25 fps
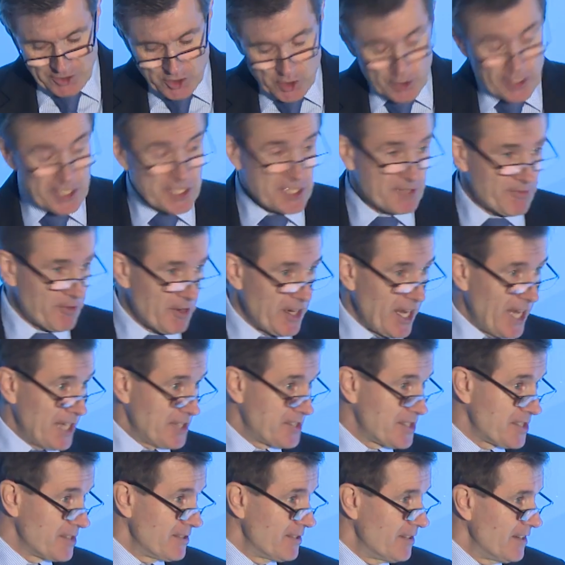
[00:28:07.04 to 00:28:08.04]
trust for
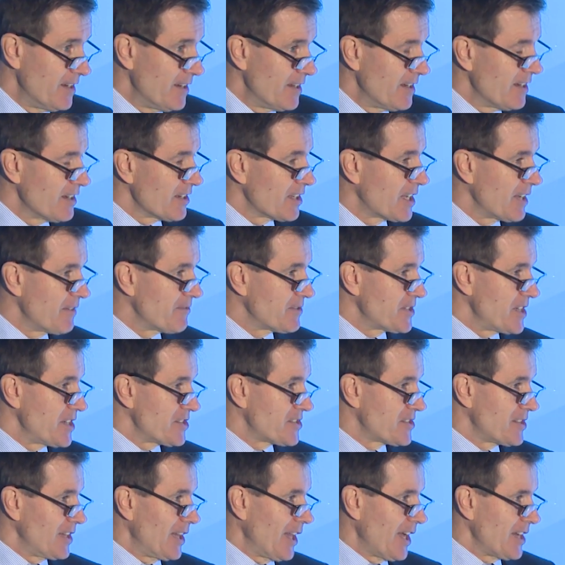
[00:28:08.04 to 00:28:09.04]
us gives us
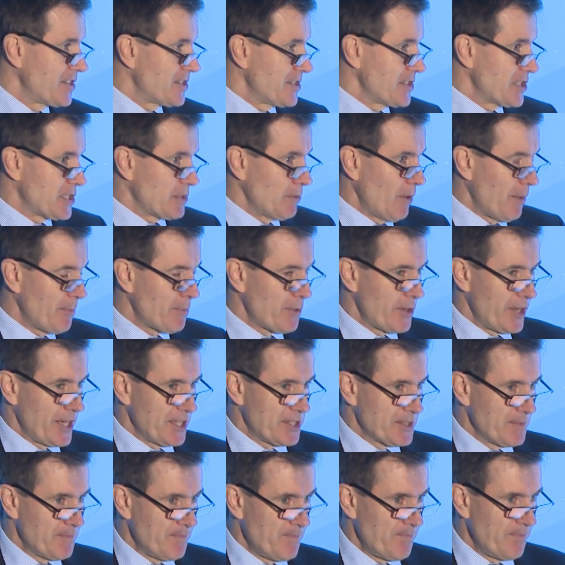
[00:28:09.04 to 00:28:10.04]
the licence to operate.